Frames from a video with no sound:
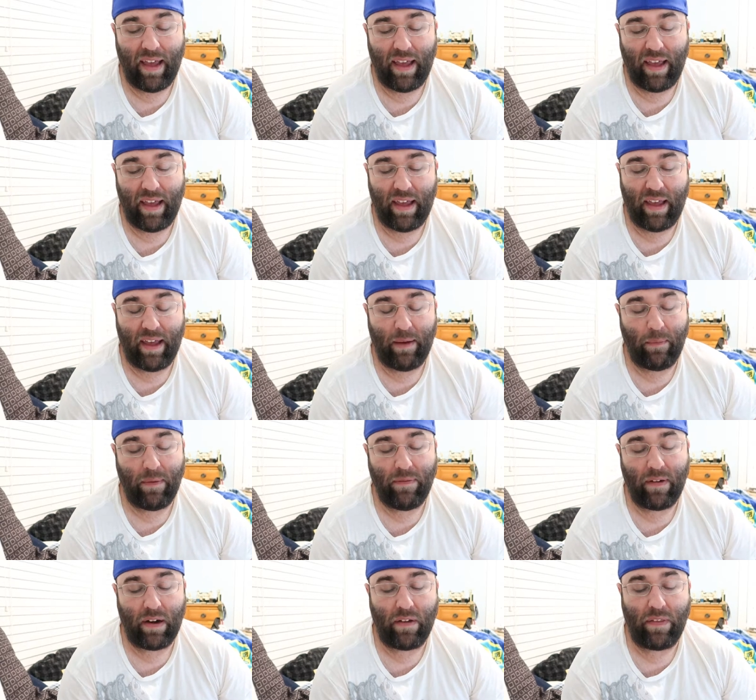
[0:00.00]
and we
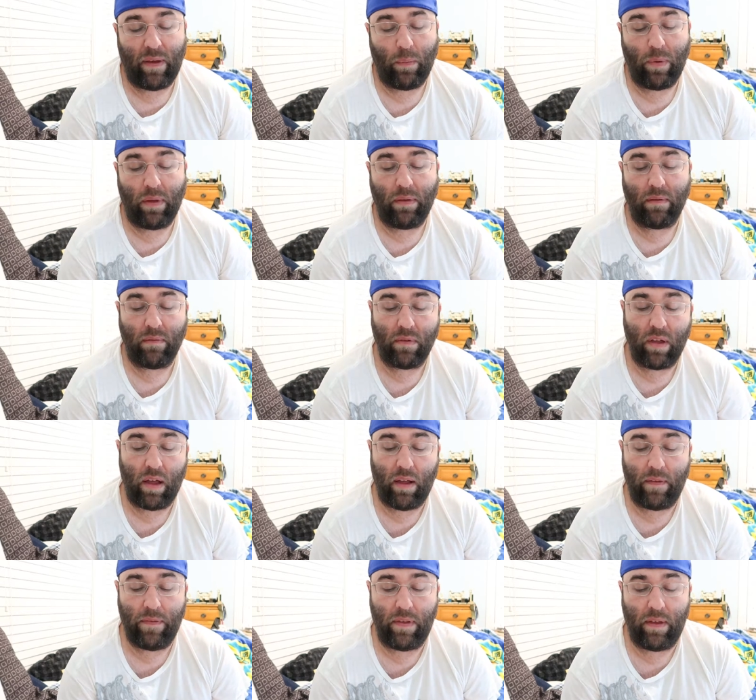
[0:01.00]
found out that William
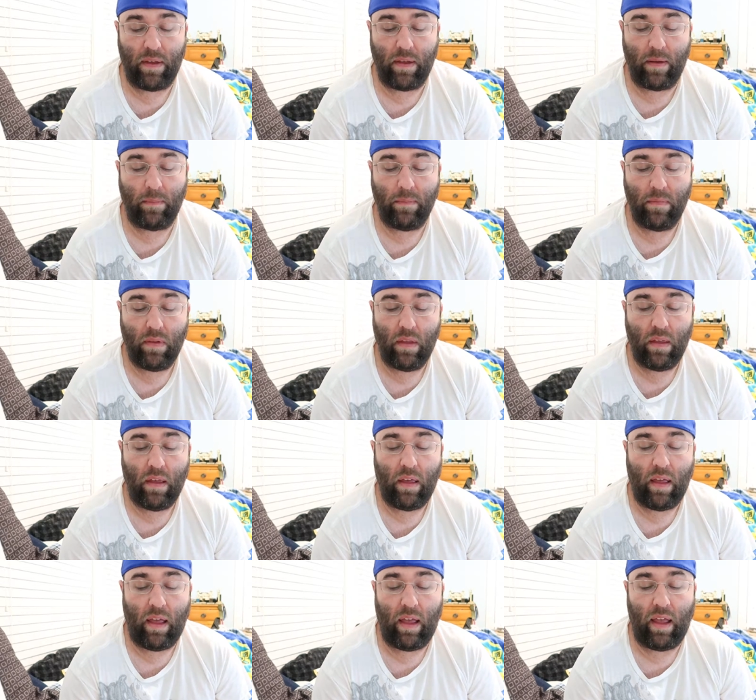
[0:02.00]
called them.
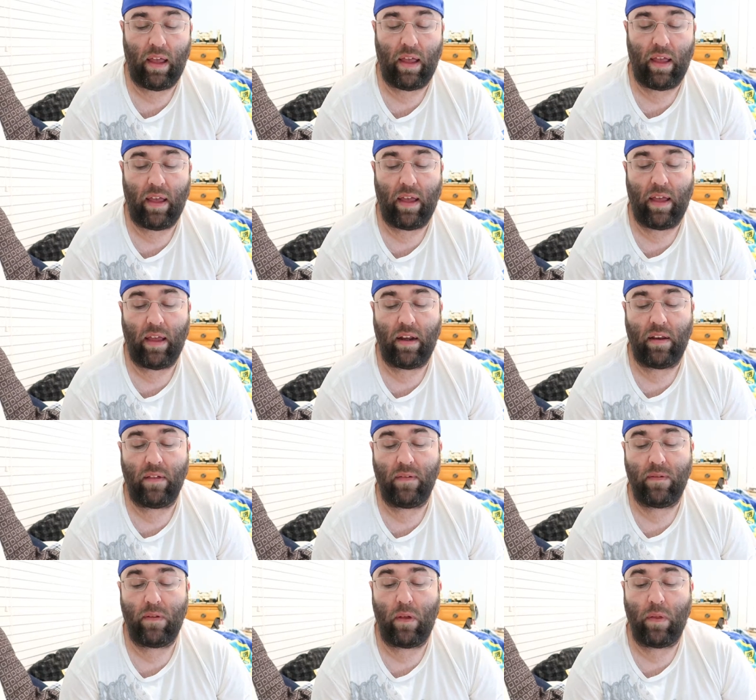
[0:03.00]
And
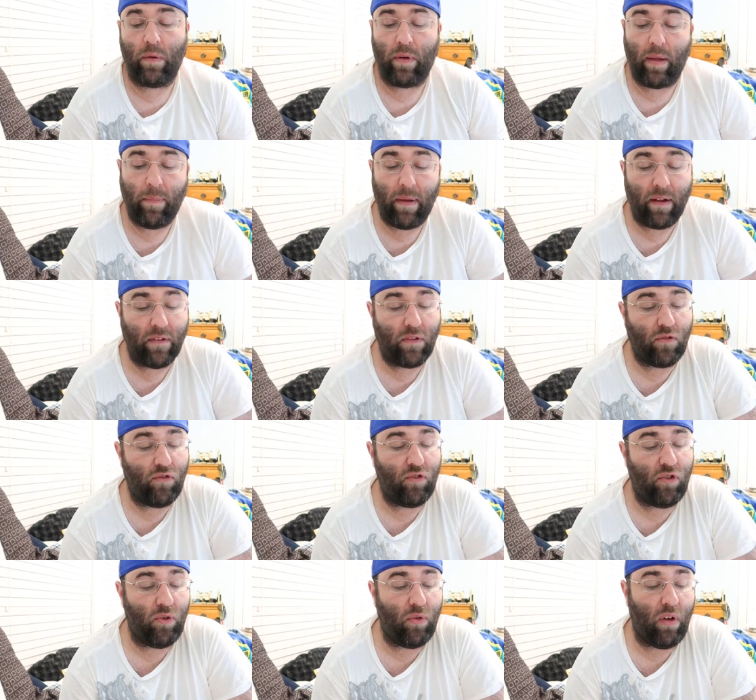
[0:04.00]
so the grandparents
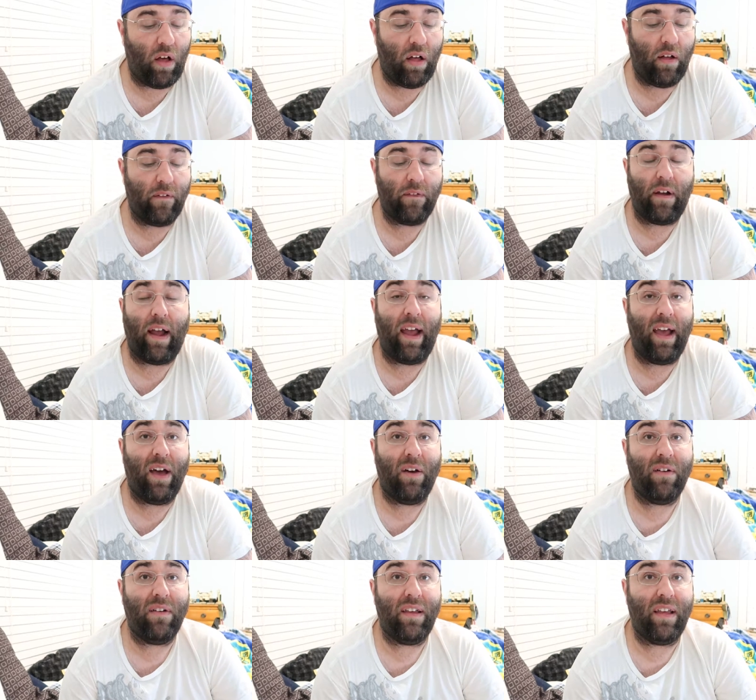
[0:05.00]
chew Oliver
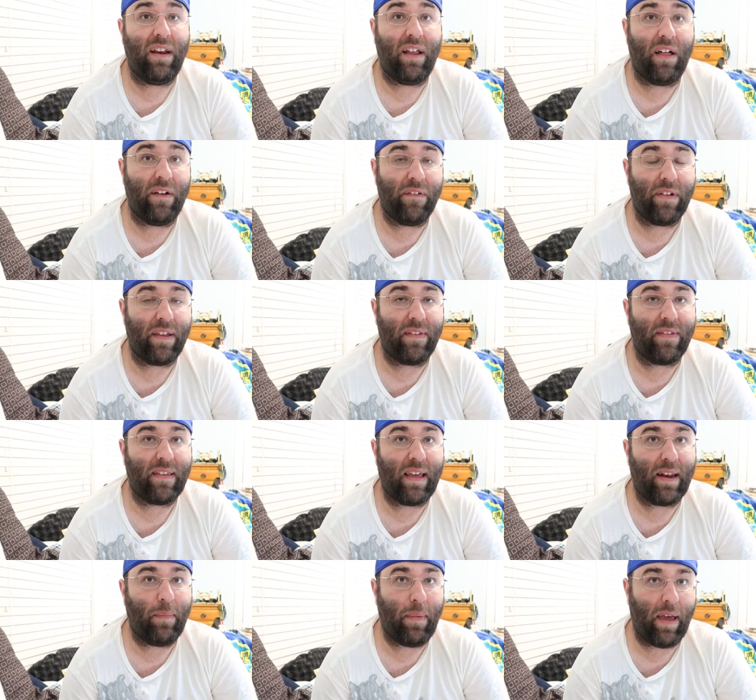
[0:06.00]
out, and Oliver gets
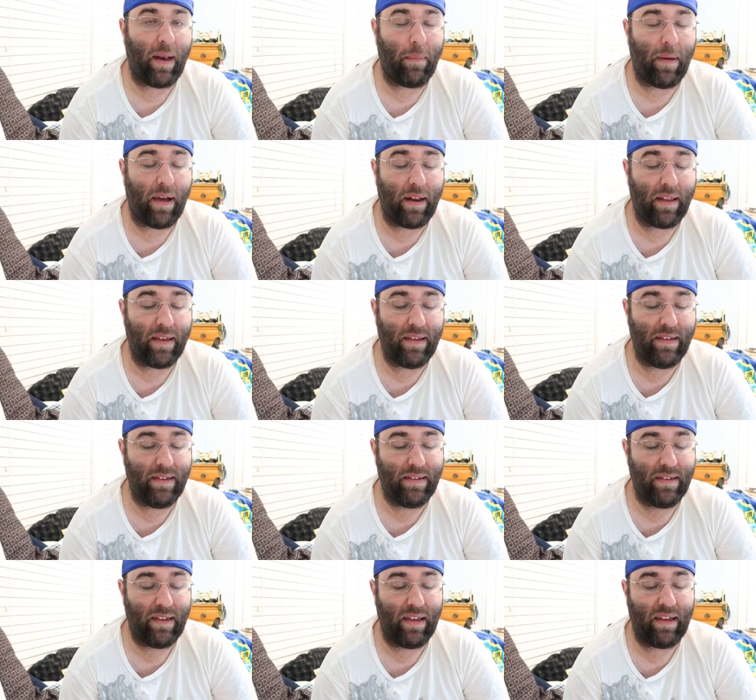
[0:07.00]
kind of mad about it
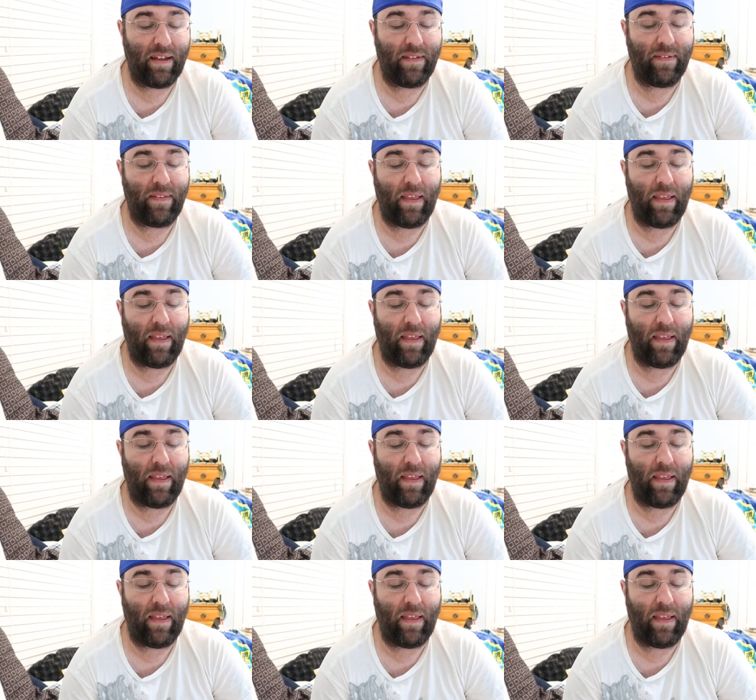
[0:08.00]
because